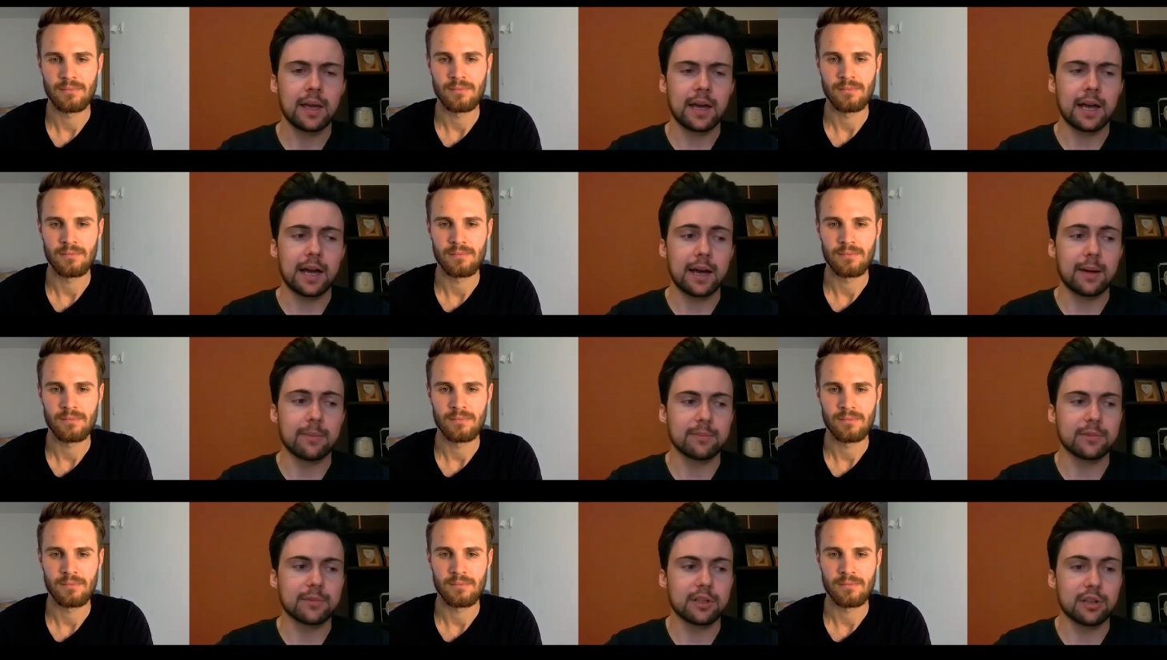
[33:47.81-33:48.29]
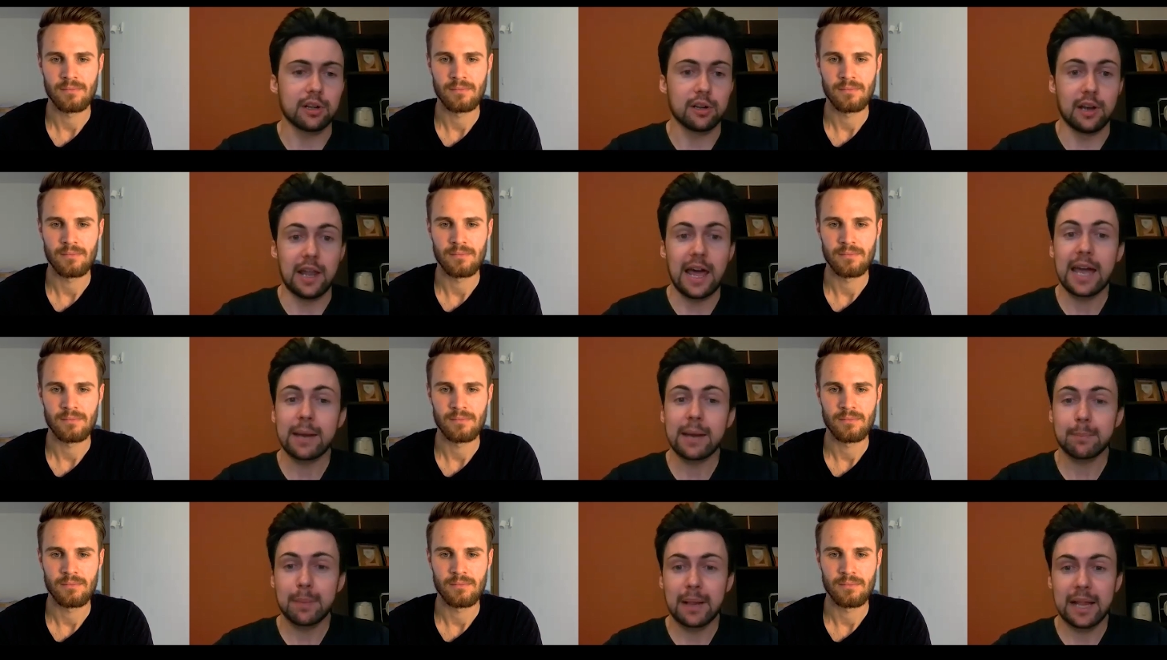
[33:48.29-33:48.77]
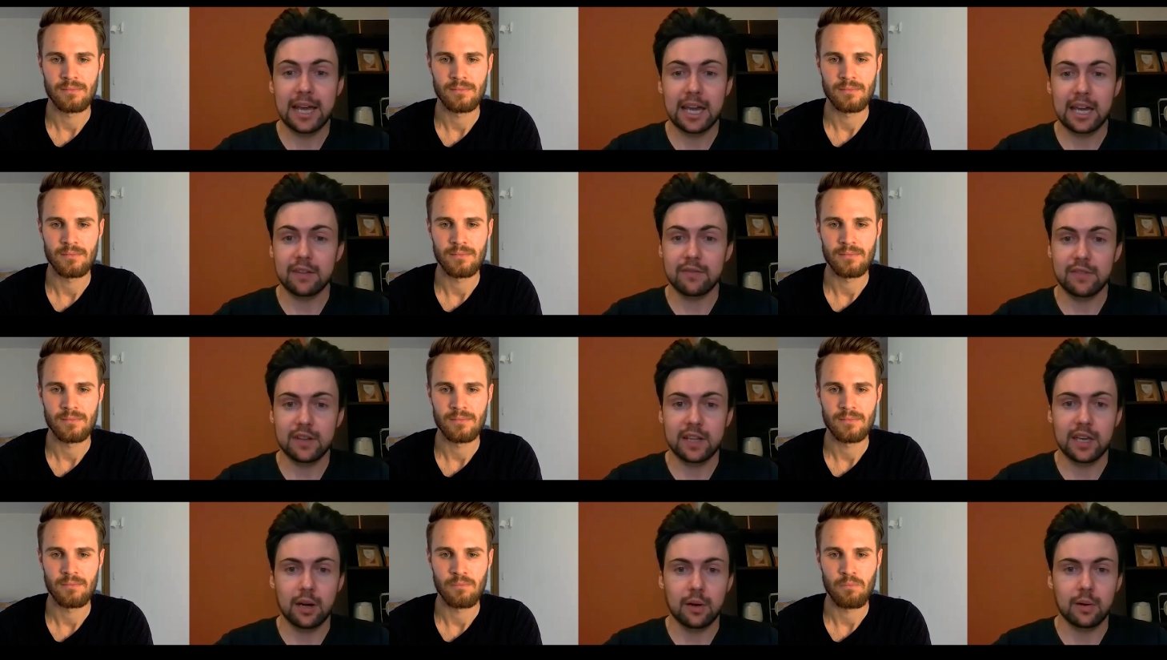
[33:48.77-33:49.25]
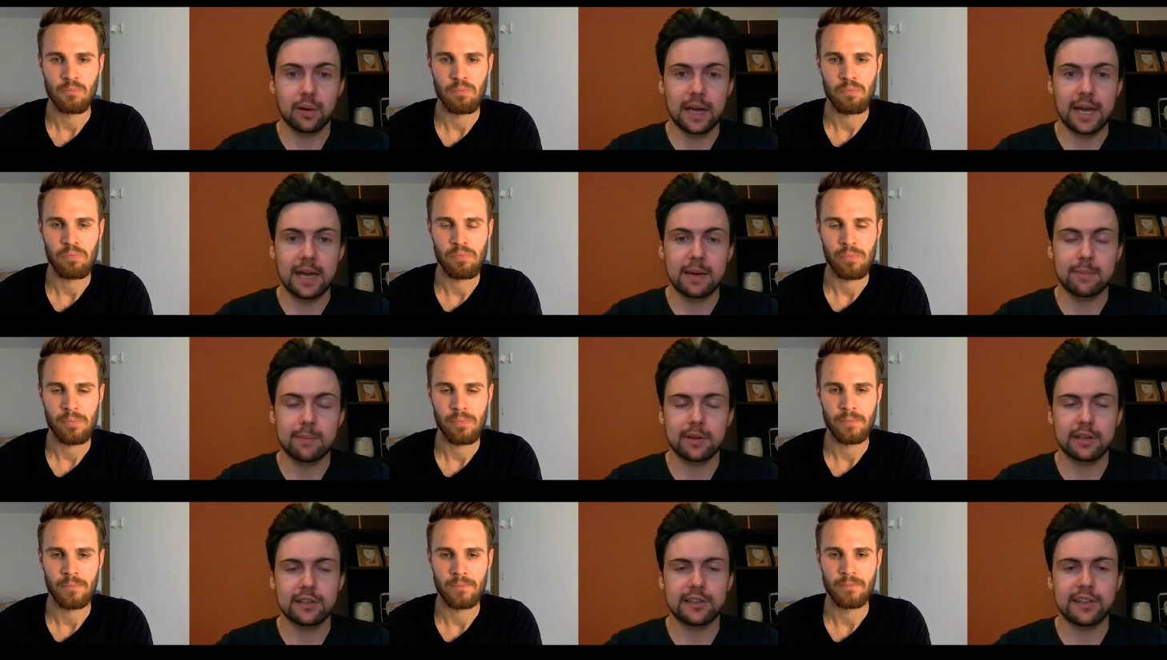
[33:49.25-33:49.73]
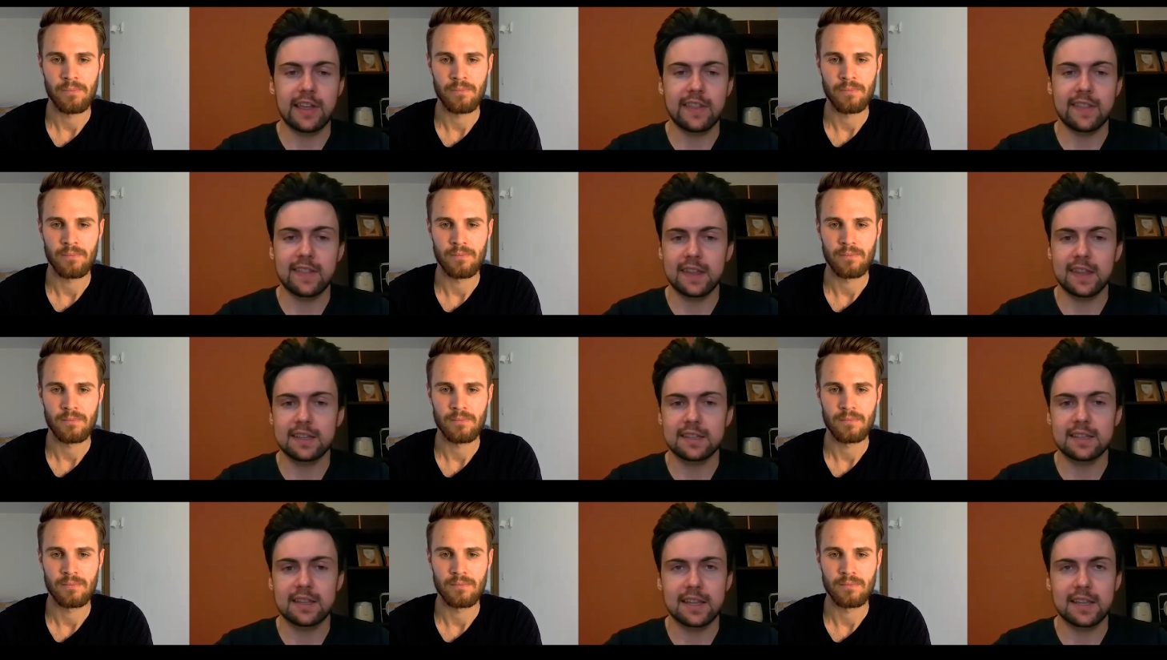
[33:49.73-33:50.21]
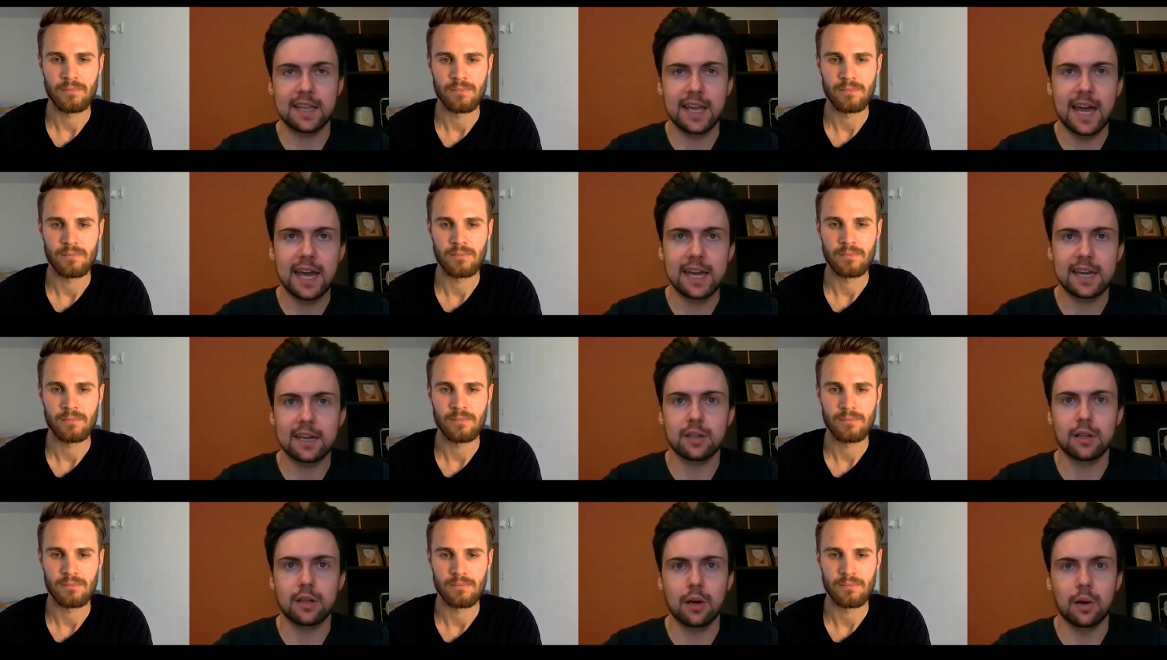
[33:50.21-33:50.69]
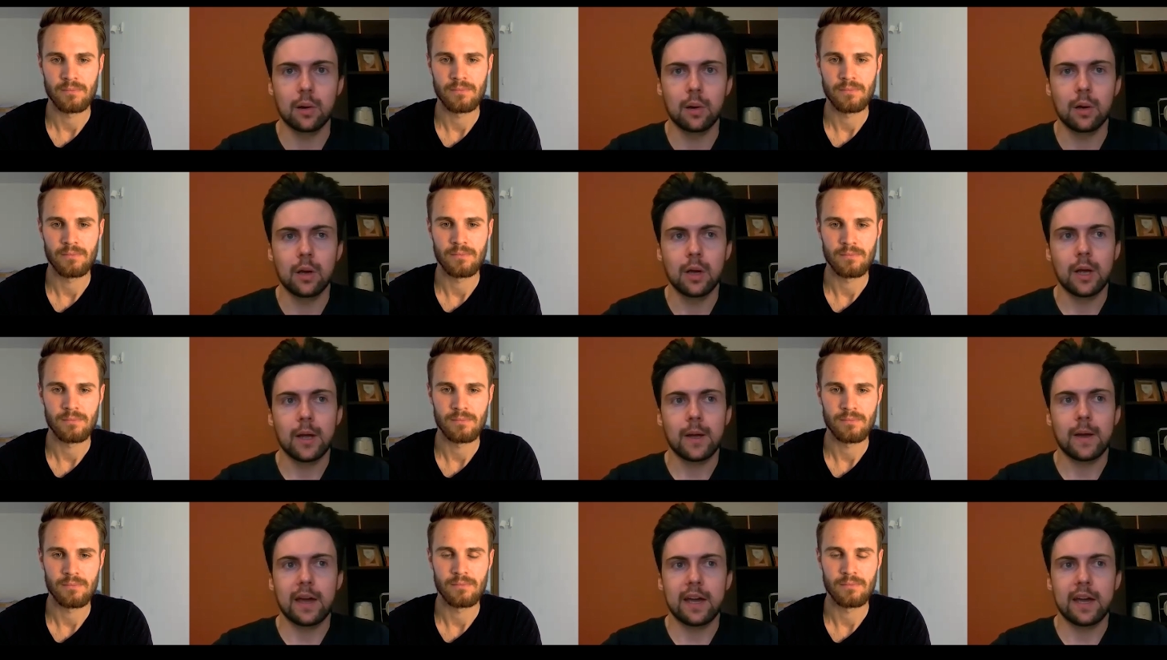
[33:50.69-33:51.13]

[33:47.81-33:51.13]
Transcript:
Speaker 1: um, you know like playing a video game because at the end of the day you know